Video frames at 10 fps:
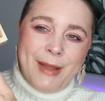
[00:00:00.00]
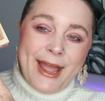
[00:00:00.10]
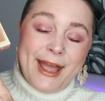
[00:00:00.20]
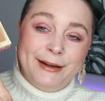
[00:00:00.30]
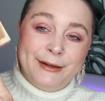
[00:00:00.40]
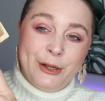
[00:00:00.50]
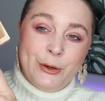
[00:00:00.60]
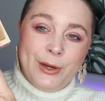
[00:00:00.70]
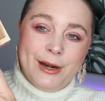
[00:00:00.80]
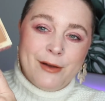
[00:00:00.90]
pan
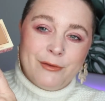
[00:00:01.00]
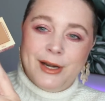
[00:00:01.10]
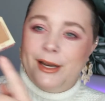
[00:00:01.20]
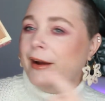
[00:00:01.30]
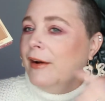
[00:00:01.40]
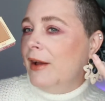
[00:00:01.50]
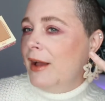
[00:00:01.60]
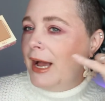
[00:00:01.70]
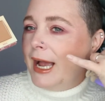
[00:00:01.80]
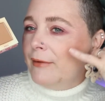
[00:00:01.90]
going on right here.
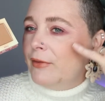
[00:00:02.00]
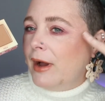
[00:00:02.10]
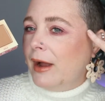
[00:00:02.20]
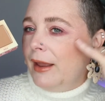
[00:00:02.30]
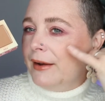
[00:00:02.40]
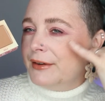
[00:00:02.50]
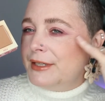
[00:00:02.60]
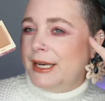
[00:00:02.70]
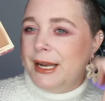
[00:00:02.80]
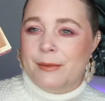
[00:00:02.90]
I have the highlighter
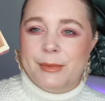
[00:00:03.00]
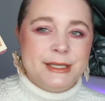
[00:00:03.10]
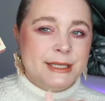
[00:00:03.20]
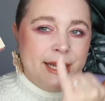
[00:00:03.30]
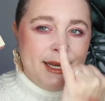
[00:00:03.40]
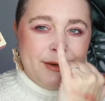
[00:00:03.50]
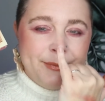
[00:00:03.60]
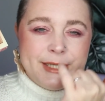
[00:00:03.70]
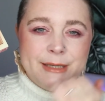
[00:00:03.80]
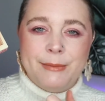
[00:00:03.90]
today on my skin, on
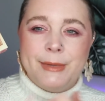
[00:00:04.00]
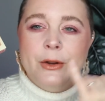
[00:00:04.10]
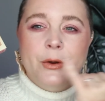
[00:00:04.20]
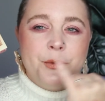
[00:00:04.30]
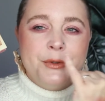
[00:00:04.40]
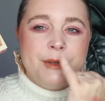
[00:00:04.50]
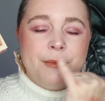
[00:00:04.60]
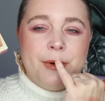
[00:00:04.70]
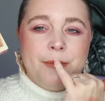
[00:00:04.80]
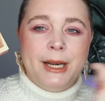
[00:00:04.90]
my tip of my nose,
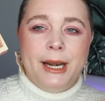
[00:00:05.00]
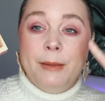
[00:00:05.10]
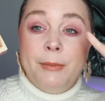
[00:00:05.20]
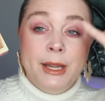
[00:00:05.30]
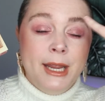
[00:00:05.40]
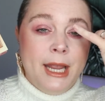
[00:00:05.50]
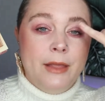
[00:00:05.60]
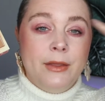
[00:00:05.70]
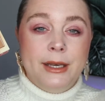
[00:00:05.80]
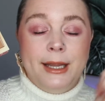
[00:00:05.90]
above my lip,
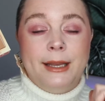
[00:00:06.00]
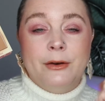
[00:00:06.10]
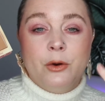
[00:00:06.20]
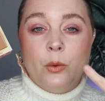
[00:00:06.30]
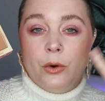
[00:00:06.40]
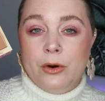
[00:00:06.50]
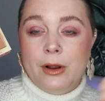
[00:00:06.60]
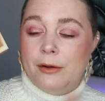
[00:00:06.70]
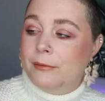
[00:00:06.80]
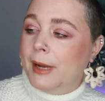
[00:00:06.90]
and then the inner corner
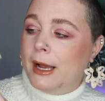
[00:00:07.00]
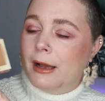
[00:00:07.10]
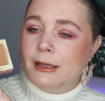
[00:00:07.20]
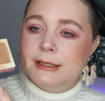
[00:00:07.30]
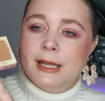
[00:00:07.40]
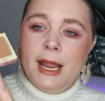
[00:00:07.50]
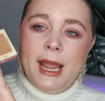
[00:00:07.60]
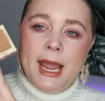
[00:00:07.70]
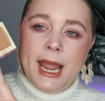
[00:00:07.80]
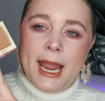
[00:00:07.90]
of my eyes.
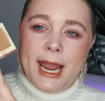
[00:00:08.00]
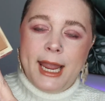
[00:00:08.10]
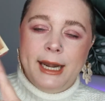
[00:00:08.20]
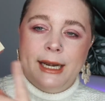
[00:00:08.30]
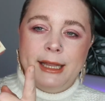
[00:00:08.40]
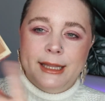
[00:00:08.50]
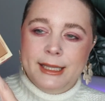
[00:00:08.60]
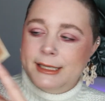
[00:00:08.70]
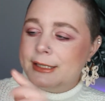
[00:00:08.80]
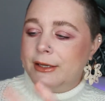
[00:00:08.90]
And
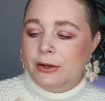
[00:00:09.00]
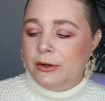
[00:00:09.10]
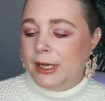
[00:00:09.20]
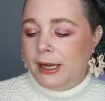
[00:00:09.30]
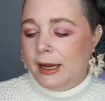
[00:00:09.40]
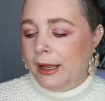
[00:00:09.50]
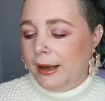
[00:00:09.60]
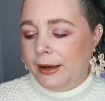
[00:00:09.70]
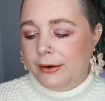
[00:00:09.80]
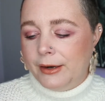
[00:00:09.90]
this cookie
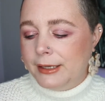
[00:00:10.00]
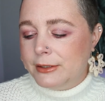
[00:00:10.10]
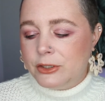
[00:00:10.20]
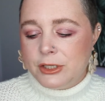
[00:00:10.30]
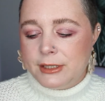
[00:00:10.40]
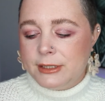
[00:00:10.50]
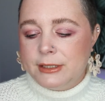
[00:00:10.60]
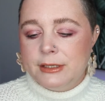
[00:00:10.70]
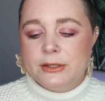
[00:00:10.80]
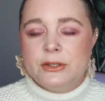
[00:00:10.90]
highlighter is
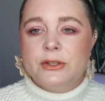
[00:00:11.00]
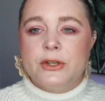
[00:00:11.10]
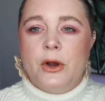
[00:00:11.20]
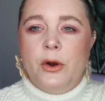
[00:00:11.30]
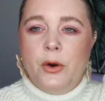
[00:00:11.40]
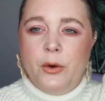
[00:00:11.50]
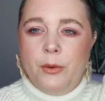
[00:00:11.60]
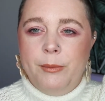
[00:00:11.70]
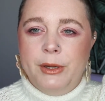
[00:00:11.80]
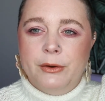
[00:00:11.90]
just
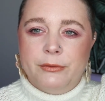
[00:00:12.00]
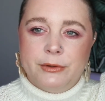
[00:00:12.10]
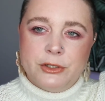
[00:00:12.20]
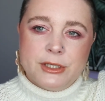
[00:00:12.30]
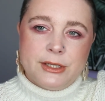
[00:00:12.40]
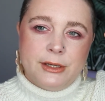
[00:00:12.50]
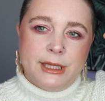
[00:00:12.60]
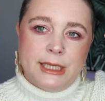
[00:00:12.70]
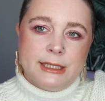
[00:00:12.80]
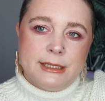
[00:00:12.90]
so beautiful. Just look at
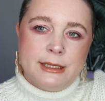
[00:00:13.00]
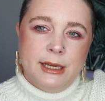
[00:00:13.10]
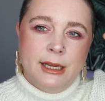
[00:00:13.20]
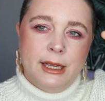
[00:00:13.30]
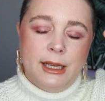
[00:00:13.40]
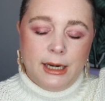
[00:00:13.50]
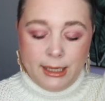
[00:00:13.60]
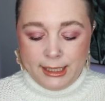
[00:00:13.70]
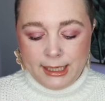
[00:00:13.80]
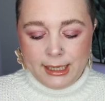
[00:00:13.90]
this.
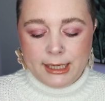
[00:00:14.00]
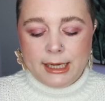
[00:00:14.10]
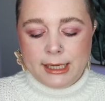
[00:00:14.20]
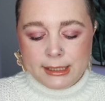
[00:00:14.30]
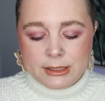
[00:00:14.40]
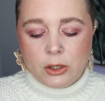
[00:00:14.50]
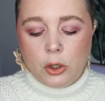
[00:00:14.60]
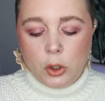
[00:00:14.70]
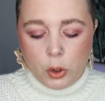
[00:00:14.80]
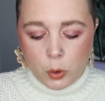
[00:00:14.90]
Like, it is
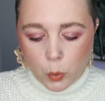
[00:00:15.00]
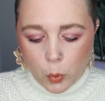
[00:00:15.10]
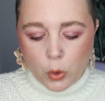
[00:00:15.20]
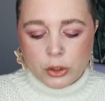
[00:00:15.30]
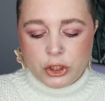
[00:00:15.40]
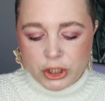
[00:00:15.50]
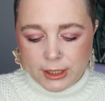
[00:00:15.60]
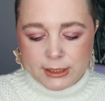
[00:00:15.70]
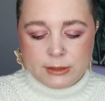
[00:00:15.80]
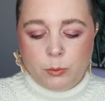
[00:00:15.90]

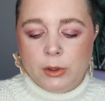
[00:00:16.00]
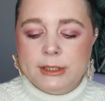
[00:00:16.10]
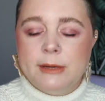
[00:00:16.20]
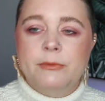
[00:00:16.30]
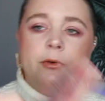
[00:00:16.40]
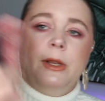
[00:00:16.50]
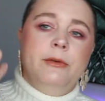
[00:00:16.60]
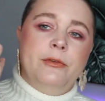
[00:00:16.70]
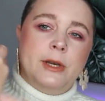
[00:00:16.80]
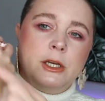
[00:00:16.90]
gorgeous. Once I'm fully
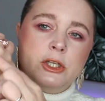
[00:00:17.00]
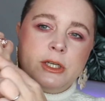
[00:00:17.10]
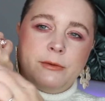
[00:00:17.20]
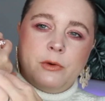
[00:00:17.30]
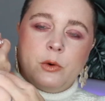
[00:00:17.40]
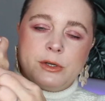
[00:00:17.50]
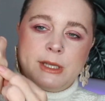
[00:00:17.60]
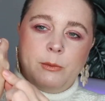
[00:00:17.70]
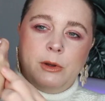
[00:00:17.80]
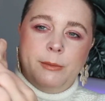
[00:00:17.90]
finished, of course,
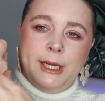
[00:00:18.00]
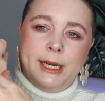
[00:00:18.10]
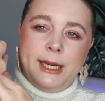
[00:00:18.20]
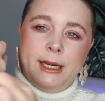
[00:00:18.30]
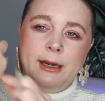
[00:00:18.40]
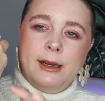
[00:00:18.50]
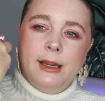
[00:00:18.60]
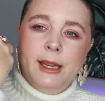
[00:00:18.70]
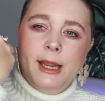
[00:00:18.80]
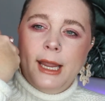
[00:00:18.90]
I will be getting
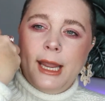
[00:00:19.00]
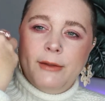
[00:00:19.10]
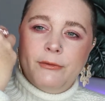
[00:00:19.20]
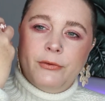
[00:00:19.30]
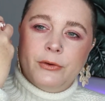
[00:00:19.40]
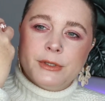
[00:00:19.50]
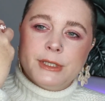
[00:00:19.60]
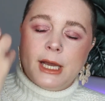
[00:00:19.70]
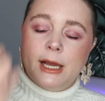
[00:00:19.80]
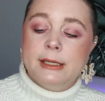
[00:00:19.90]
a full
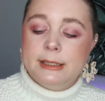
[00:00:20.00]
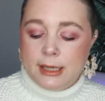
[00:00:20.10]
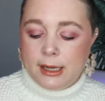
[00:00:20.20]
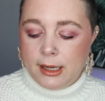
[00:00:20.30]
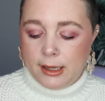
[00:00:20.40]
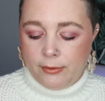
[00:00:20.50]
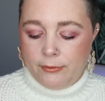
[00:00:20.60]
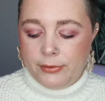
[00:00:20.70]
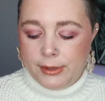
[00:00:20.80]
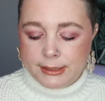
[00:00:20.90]
size
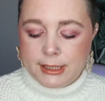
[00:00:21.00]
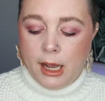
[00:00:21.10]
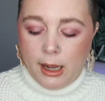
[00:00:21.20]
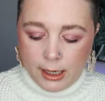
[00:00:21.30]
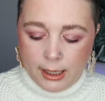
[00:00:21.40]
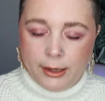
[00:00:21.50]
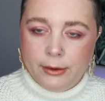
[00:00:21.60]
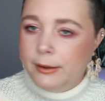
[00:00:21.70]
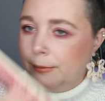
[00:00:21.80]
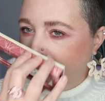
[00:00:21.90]
of this
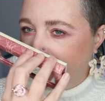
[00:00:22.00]
highlighter.